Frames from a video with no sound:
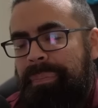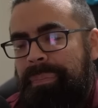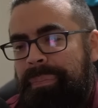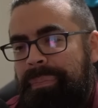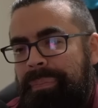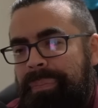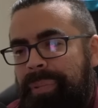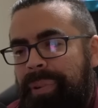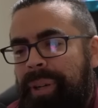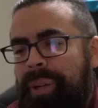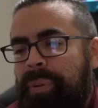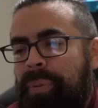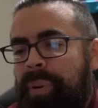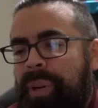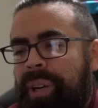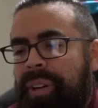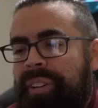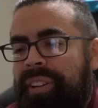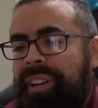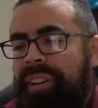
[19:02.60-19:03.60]

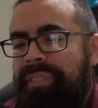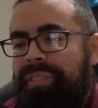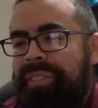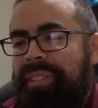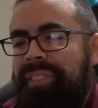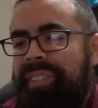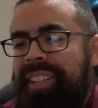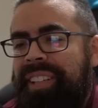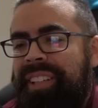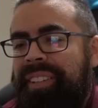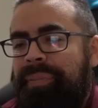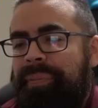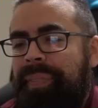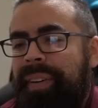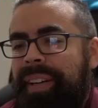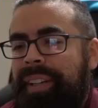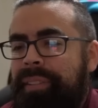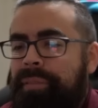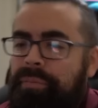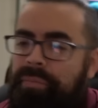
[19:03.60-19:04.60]
weird there for me.
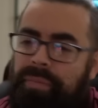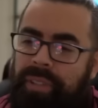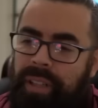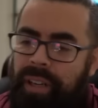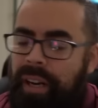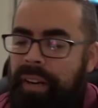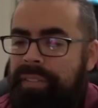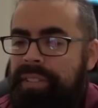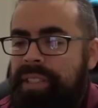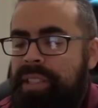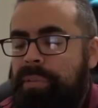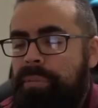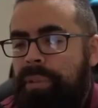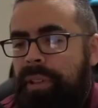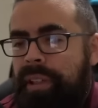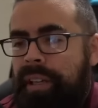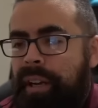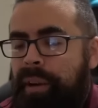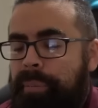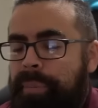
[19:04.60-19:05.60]
But obviously we're
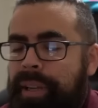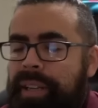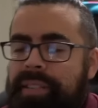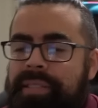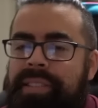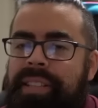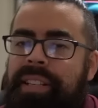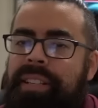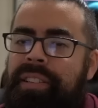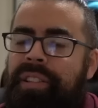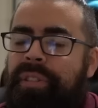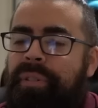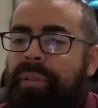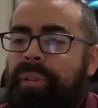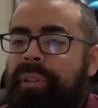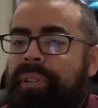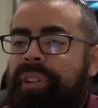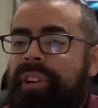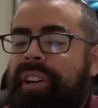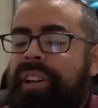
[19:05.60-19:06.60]
going to outpace. They did throw
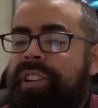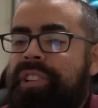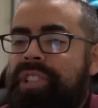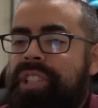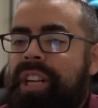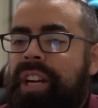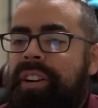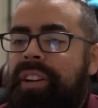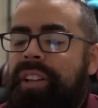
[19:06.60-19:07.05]
all their energy out